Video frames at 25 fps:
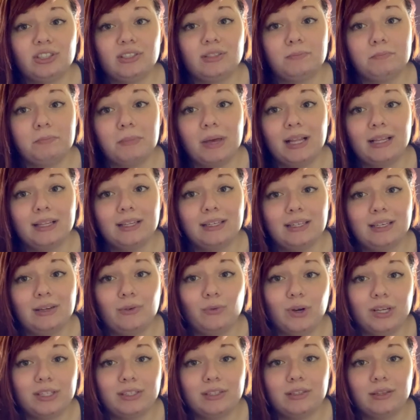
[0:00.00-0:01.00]
as Melanie
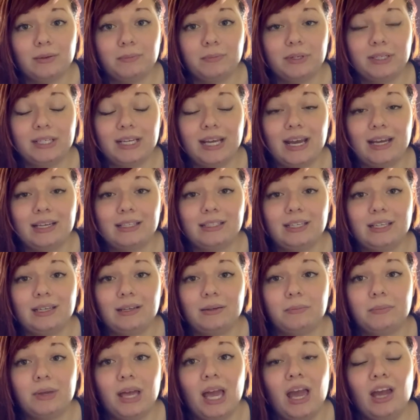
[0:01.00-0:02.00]
wants to protect
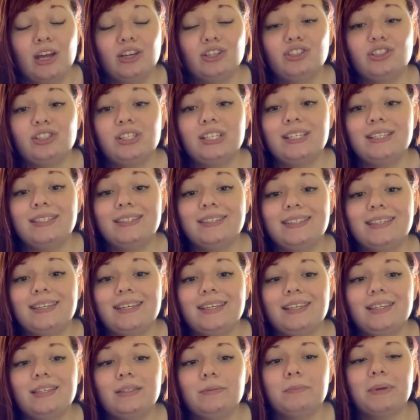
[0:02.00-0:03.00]
him. She
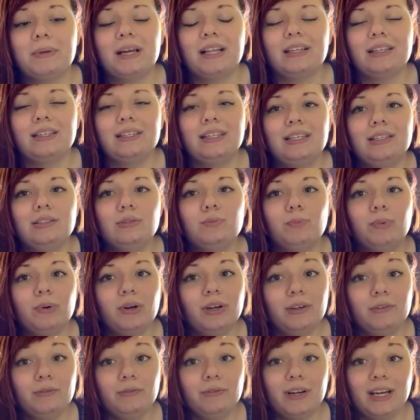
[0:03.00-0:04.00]
sees Melanie's
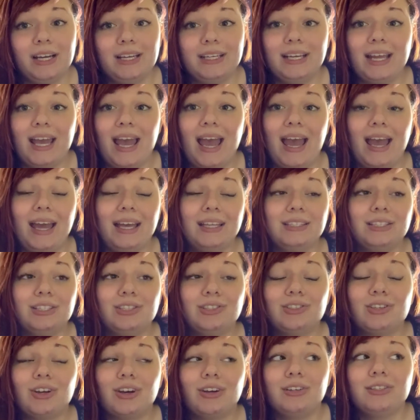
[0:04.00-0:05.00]
boyfriend and
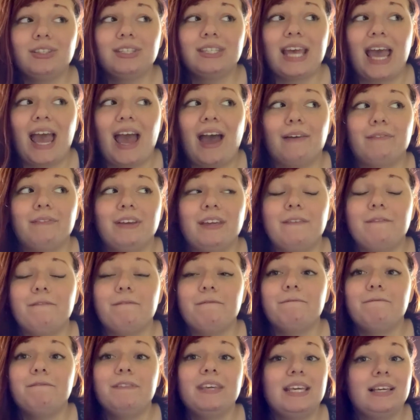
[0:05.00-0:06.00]
starts having
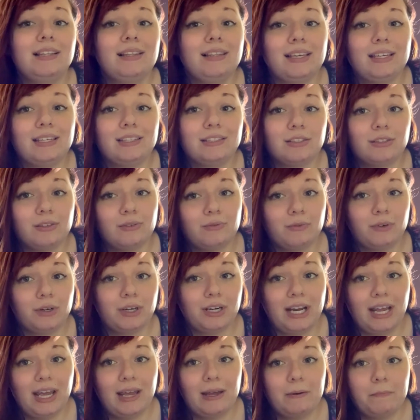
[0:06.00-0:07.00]
feelings
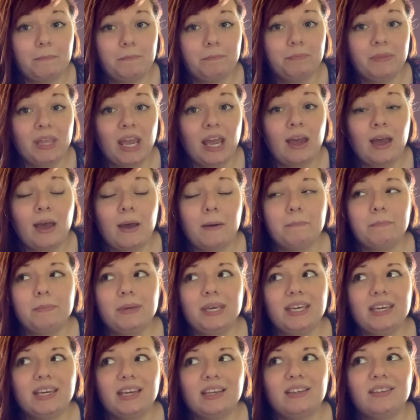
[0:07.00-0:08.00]
for him
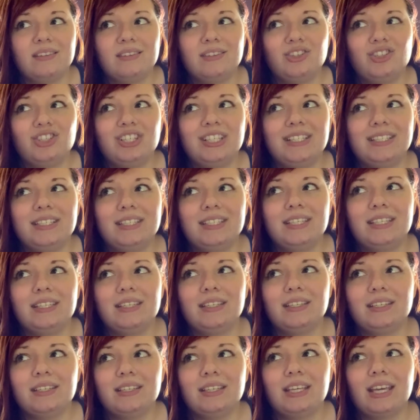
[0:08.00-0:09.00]
because she
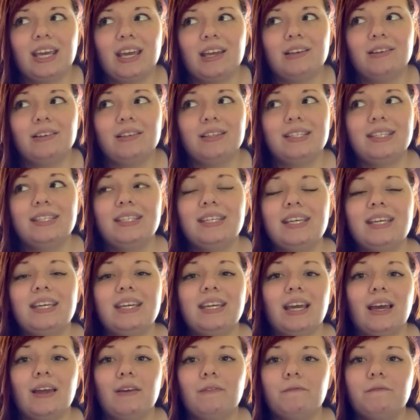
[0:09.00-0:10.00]
can
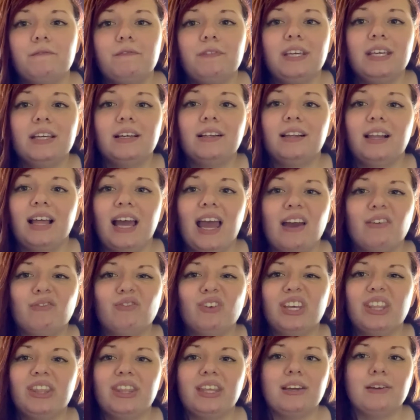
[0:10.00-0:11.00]
see and feel
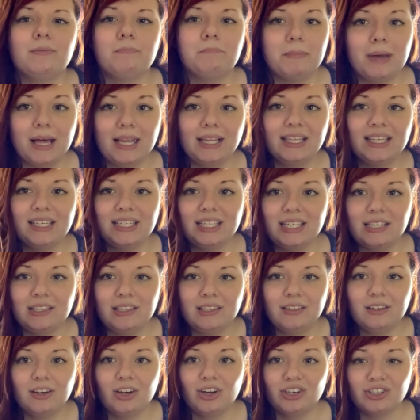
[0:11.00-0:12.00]
everything
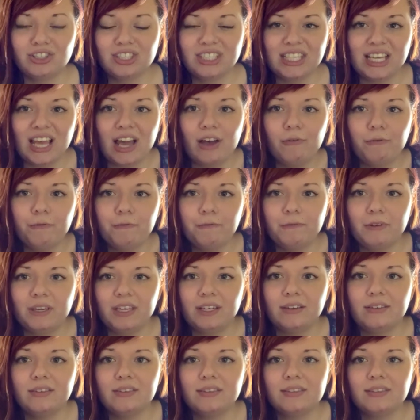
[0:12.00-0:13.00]
Melanie herself feels.